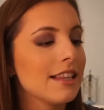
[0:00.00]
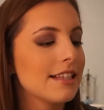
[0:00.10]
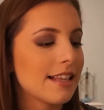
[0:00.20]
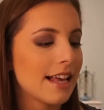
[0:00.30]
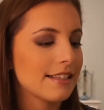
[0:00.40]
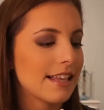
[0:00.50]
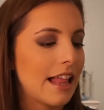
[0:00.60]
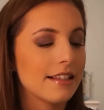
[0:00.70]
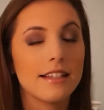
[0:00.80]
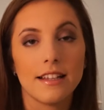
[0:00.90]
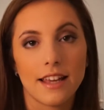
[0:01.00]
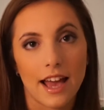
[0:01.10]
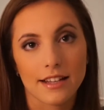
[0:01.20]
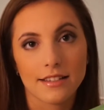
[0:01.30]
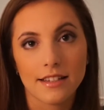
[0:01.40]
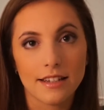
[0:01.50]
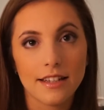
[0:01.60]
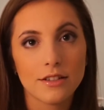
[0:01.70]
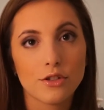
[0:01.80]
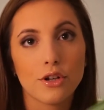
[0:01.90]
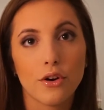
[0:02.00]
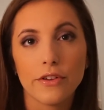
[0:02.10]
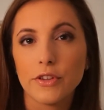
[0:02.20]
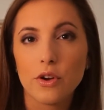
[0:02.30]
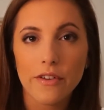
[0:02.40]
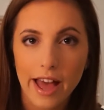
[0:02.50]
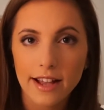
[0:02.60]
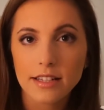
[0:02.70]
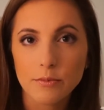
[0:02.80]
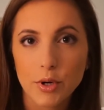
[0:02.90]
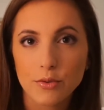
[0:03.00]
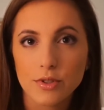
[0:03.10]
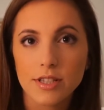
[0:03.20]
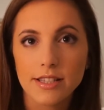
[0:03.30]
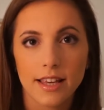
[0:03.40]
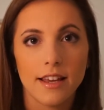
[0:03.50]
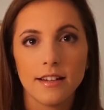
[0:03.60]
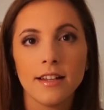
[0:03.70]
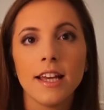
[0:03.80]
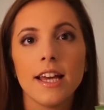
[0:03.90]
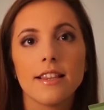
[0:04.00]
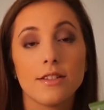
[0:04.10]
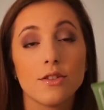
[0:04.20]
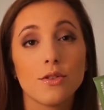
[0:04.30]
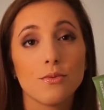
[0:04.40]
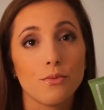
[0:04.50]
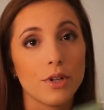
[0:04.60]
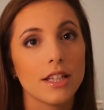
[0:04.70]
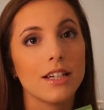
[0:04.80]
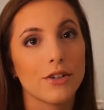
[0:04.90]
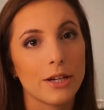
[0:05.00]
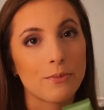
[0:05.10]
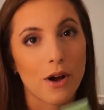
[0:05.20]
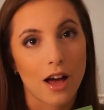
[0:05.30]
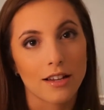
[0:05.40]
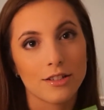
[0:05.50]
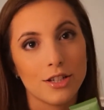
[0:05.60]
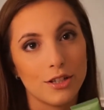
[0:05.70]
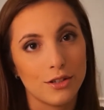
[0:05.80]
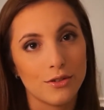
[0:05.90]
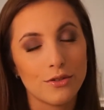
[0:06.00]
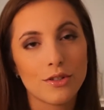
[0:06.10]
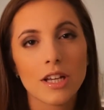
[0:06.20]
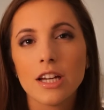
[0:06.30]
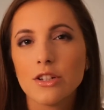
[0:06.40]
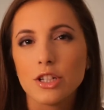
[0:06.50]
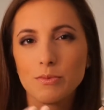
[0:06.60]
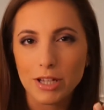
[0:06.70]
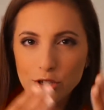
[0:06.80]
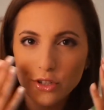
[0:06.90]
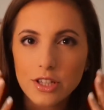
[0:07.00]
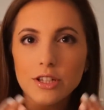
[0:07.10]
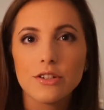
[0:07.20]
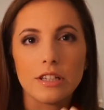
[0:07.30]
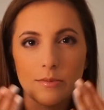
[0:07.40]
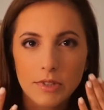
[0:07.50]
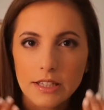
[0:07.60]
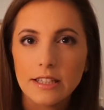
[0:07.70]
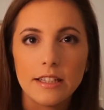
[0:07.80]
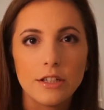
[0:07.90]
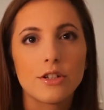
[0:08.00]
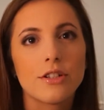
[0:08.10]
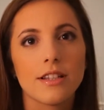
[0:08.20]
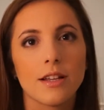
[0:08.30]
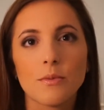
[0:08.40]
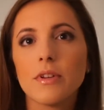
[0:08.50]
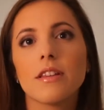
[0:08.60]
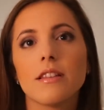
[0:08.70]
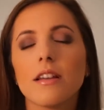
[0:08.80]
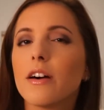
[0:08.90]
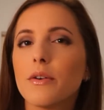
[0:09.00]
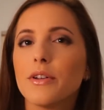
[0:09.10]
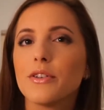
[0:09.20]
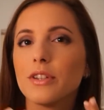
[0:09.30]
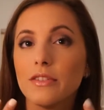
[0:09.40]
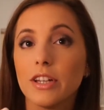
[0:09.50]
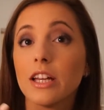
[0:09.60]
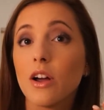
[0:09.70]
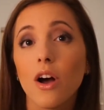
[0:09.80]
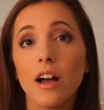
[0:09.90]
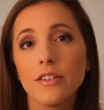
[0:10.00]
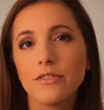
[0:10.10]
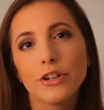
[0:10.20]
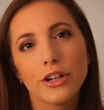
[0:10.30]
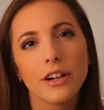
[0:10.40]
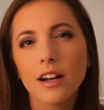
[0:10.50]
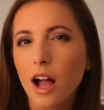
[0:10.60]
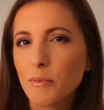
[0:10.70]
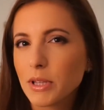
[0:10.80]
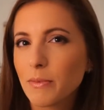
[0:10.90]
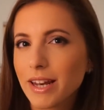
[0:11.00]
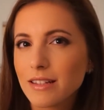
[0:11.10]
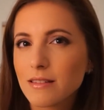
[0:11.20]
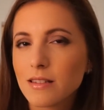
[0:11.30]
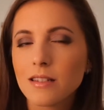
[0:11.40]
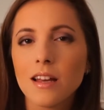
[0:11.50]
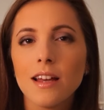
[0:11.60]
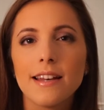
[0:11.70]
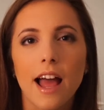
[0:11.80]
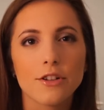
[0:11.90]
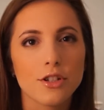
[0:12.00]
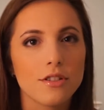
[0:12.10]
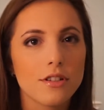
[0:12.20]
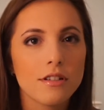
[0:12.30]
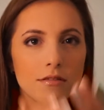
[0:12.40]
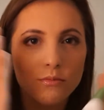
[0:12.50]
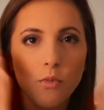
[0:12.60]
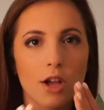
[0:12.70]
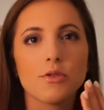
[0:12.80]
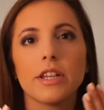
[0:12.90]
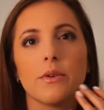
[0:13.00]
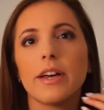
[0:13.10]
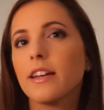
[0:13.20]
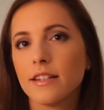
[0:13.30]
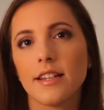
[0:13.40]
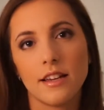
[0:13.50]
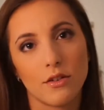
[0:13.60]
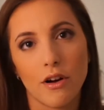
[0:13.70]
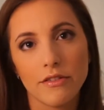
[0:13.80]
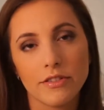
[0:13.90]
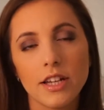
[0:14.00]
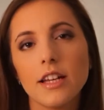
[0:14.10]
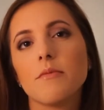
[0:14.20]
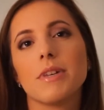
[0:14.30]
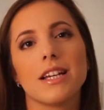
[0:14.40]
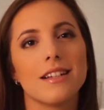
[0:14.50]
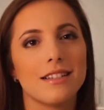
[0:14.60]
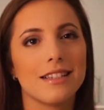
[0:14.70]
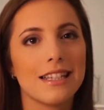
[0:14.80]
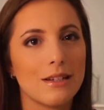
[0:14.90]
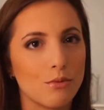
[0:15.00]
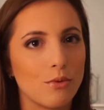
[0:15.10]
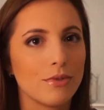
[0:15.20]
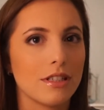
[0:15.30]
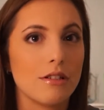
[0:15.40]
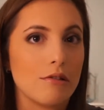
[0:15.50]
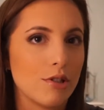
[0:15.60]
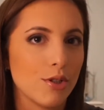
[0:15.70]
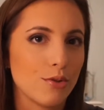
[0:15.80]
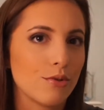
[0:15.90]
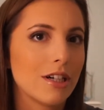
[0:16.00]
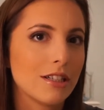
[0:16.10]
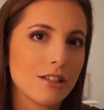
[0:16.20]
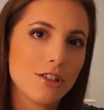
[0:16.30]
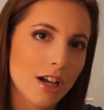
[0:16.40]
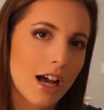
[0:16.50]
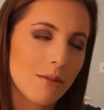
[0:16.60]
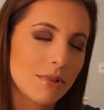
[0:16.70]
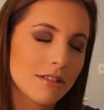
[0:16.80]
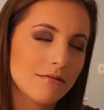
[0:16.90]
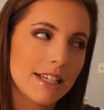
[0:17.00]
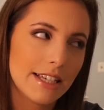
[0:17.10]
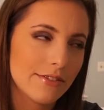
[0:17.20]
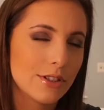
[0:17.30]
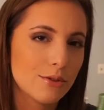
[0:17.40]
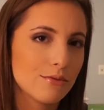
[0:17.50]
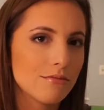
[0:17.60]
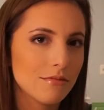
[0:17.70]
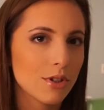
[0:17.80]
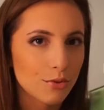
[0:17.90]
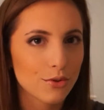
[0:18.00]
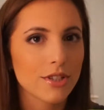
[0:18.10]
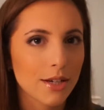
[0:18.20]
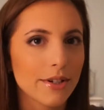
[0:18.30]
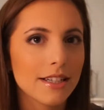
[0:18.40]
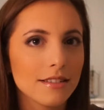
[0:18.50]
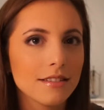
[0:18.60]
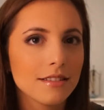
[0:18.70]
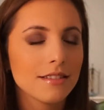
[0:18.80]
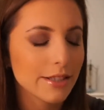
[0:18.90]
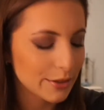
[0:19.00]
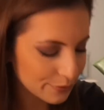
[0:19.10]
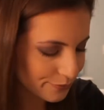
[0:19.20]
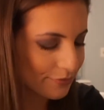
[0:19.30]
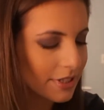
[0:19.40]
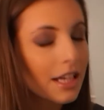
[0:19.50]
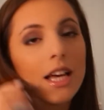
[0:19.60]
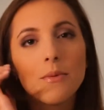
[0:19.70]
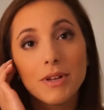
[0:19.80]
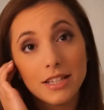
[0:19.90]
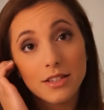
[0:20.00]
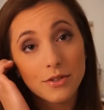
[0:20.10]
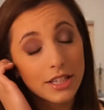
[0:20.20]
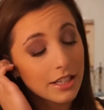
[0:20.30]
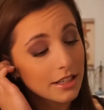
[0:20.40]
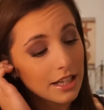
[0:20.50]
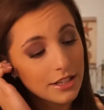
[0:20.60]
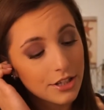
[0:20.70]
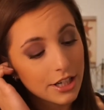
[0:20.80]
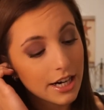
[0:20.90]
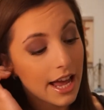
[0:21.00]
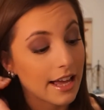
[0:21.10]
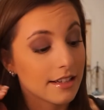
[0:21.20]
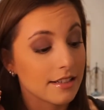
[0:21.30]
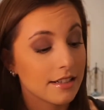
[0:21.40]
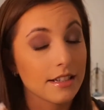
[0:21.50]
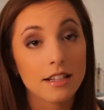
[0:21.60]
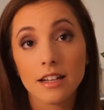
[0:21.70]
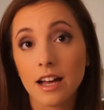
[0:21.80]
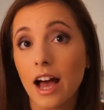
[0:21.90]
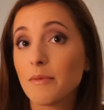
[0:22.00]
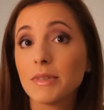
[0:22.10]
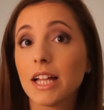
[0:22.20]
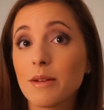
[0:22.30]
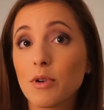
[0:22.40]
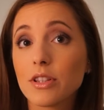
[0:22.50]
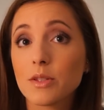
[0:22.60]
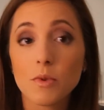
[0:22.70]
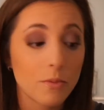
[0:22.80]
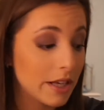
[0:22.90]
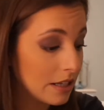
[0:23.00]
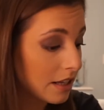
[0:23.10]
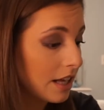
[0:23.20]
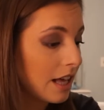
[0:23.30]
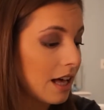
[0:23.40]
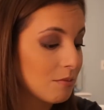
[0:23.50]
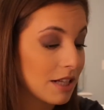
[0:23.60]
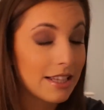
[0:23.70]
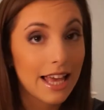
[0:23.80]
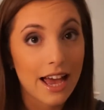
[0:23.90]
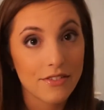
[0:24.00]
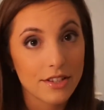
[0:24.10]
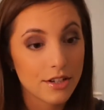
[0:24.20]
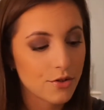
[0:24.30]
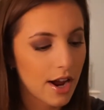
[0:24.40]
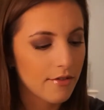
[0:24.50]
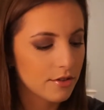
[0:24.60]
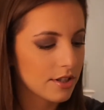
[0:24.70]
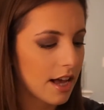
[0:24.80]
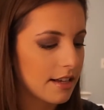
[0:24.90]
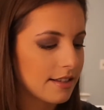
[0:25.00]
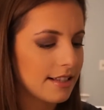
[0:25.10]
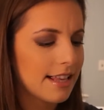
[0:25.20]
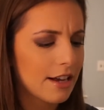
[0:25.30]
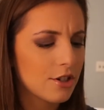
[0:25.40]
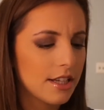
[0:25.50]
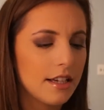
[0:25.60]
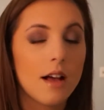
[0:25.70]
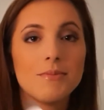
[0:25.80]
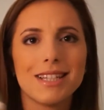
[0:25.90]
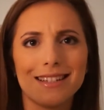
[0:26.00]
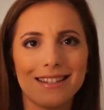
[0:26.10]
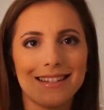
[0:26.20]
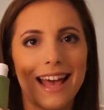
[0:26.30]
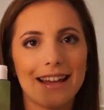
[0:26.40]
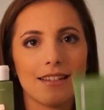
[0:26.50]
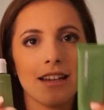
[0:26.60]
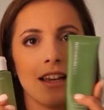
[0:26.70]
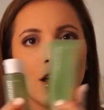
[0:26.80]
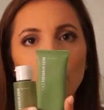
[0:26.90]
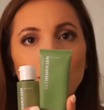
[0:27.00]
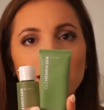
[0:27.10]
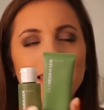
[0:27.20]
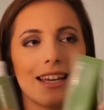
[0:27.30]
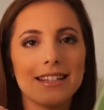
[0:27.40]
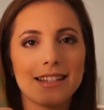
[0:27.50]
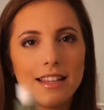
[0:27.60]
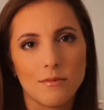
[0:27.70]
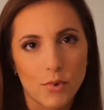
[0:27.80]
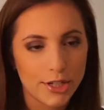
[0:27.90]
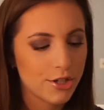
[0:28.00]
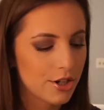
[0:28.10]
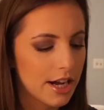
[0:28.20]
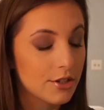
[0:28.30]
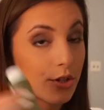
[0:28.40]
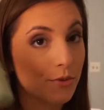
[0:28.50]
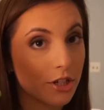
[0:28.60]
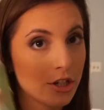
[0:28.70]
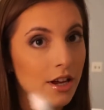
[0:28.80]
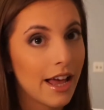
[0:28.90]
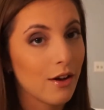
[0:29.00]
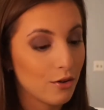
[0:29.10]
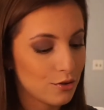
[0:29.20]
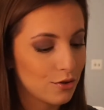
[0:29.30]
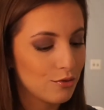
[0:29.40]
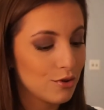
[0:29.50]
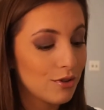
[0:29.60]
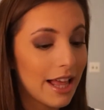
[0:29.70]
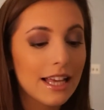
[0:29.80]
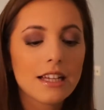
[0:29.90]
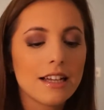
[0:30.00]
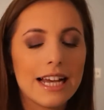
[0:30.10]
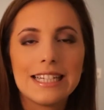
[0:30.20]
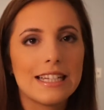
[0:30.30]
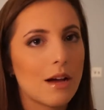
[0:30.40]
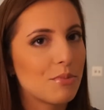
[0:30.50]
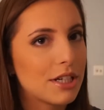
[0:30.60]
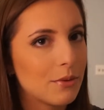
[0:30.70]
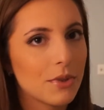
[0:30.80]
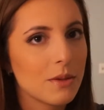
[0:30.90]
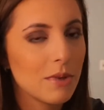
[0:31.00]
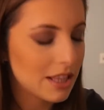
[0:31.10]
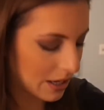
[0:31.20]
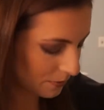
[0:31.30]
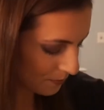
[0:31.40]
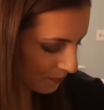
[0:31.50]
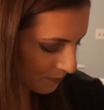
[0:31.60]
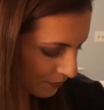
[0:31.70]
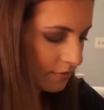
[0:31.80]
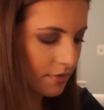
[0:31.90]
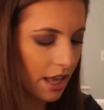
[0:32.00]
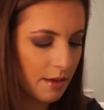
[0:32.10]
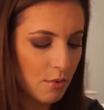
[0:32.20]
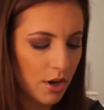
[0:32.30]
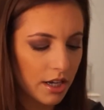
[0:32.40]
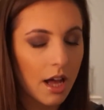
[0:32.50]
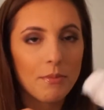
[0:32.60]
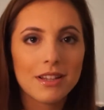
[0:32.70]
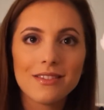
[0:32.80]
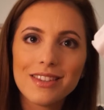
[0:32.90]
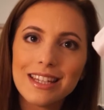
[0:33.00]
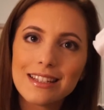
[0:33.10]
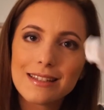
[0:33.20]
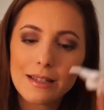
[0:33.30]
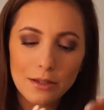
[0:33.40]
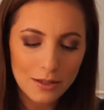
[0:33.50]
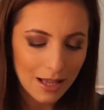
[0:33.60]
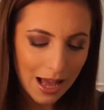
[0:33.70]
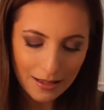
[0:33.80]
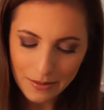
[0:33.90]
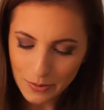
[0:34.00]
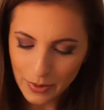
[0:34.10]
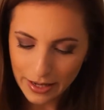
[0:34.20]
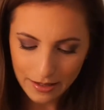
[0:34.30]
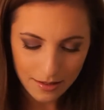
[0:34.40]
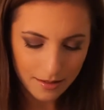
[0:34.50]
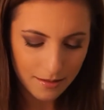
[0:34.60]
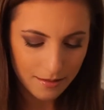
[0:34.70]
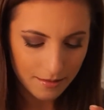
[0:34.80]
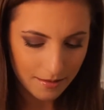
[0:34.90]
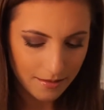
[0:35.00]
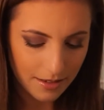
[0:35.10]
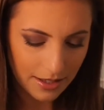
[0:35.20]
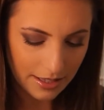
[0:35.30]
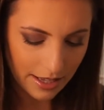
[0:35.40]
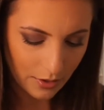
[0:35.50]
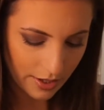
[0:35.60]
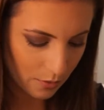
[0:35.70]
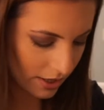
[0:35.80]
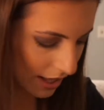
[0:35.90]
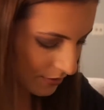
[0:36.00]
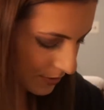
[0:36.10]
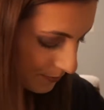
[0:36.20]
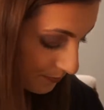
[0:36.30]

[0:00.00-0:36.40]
This has salicylic acid in it, so if you have acne prone skin, this is a really great product to use. Just make sure that you're deeply cleaning your skin with it though, and you're leaving it on for a couple of minutes, not just wash really quick and take it off, because it won't really do a good job if you don't do it that way. So, but it's a really good cleanser, and I'm I brought this with me. I'm glad they have this in a travel size. This actually comes in a set with this and the moisturizer, which I also do like. I did not bring it with me though. I brought a couple of these little cotton squares. I think I only have one left.